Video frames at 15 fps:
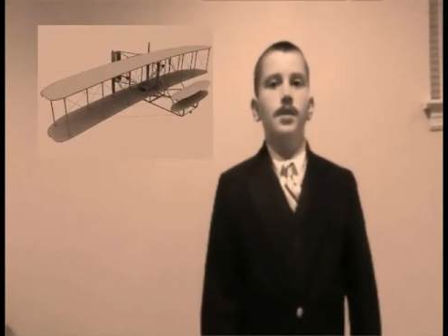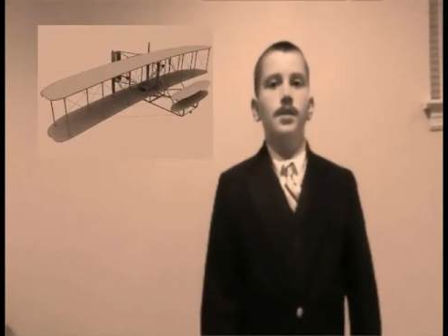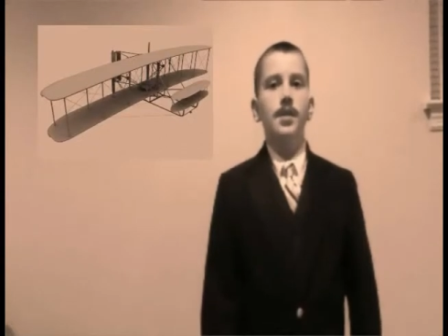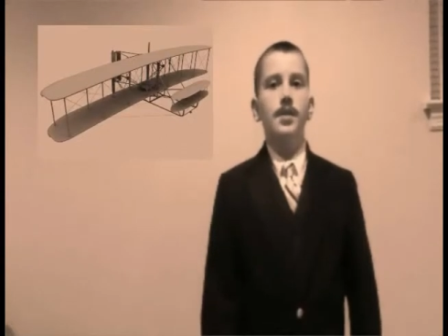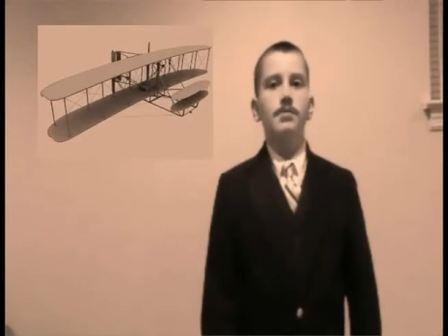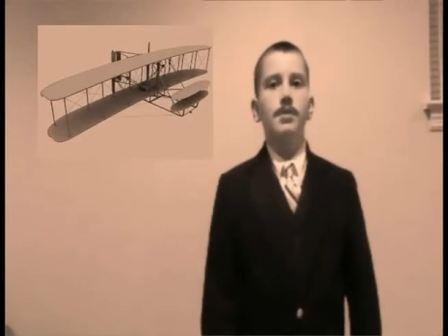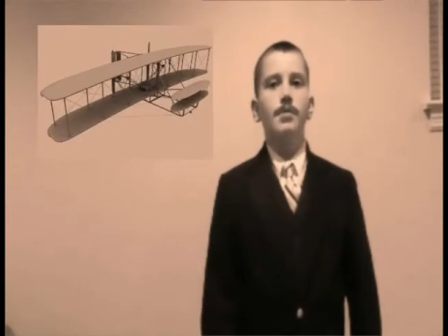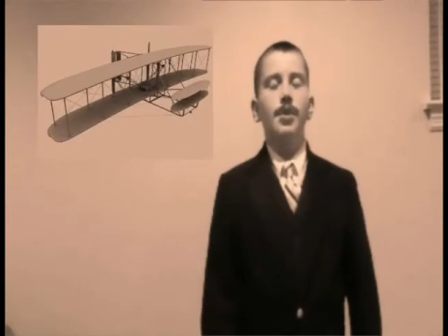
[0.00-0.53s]

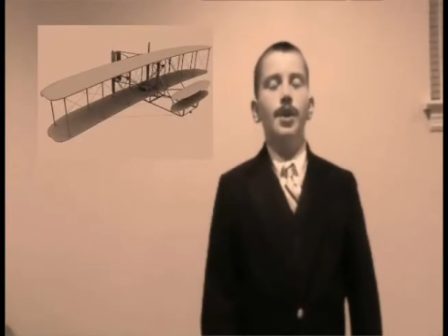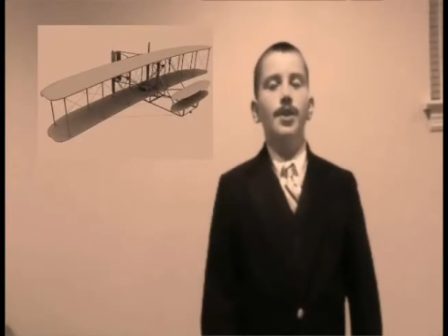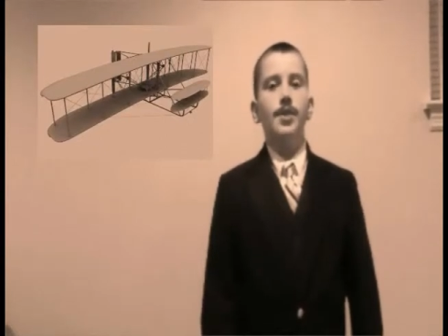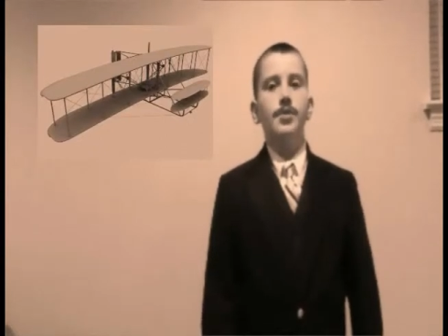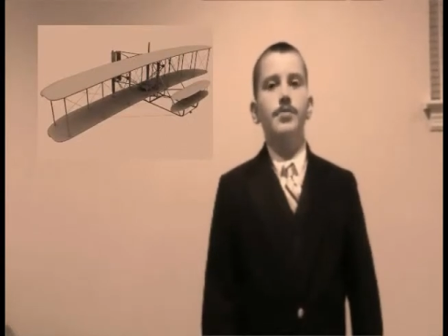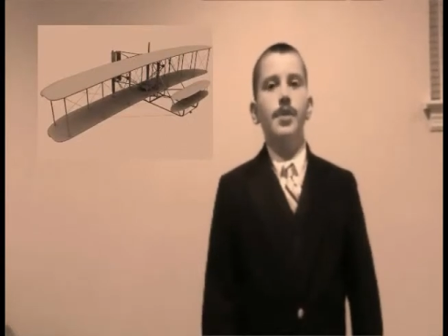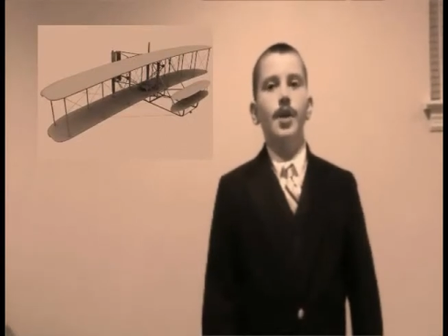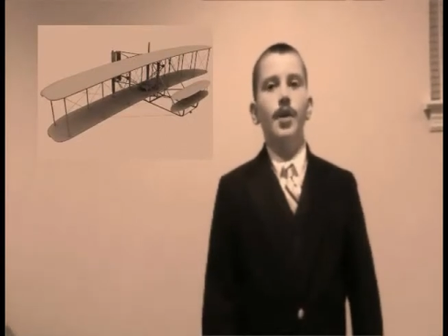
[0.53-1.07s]
Since we're
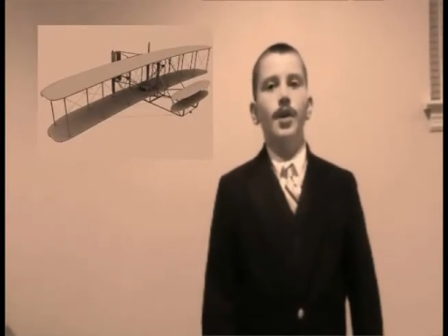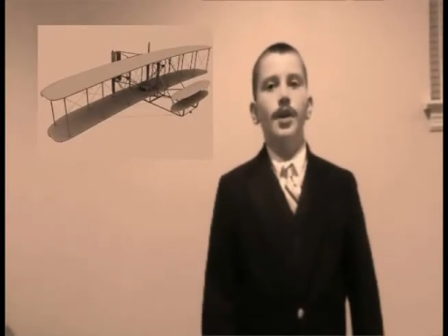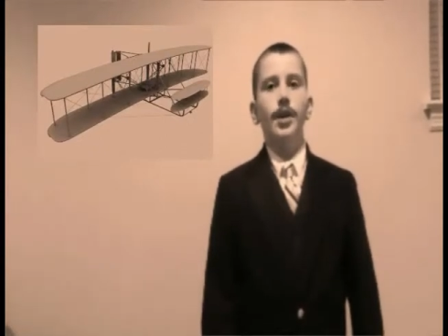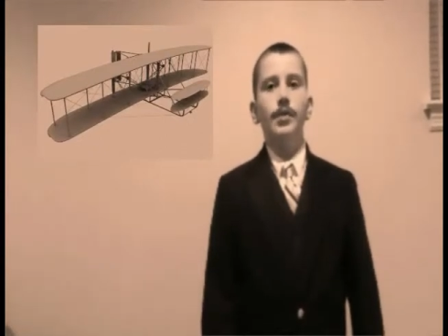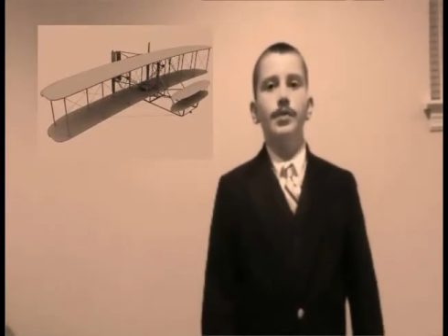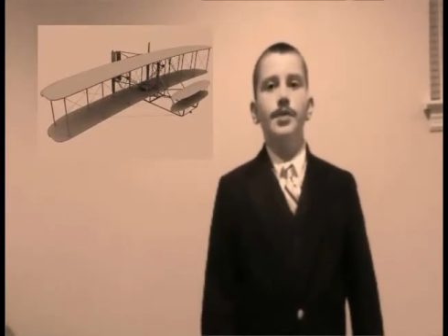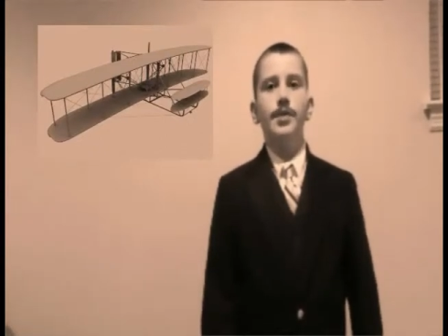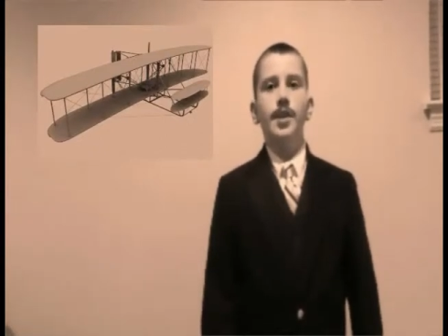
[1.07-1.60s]
brothers, we
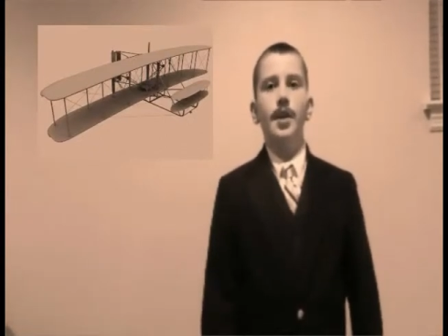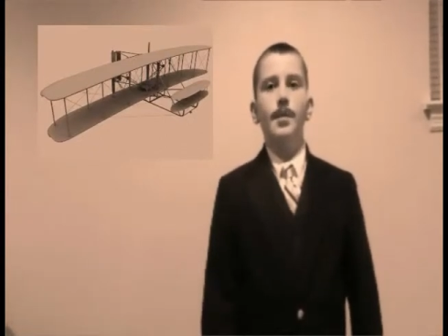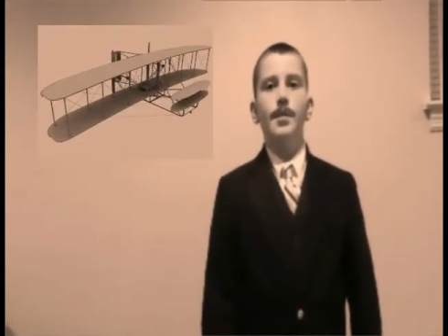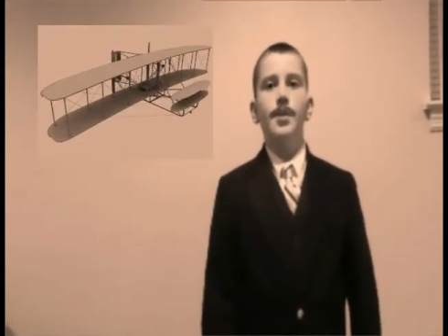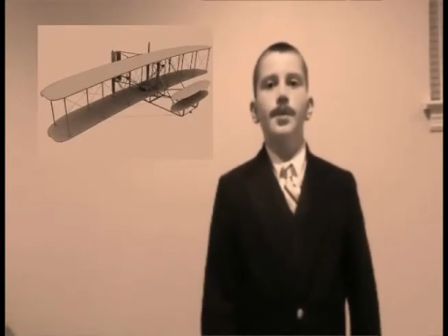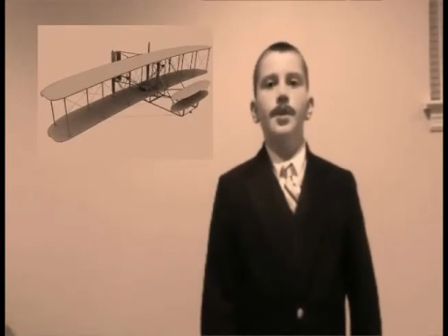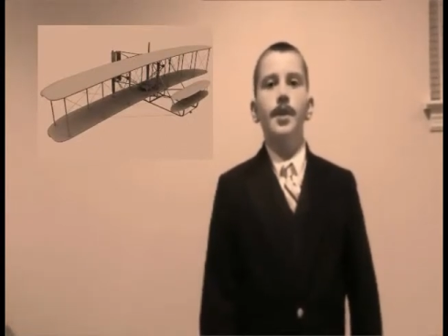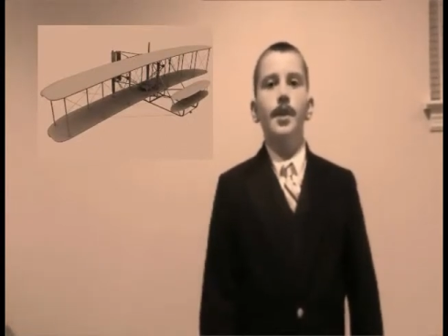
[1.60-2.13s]
argued some,